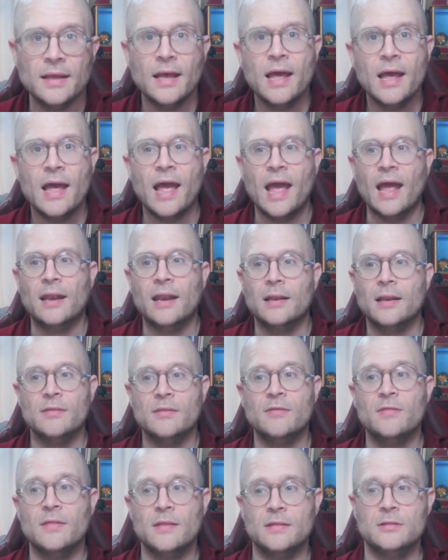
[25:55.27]
And
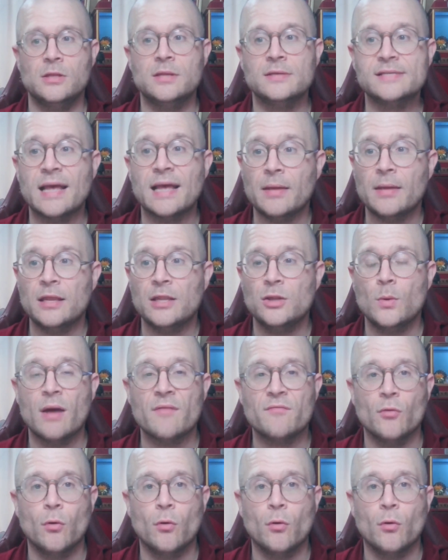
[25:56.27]
does that mean you have an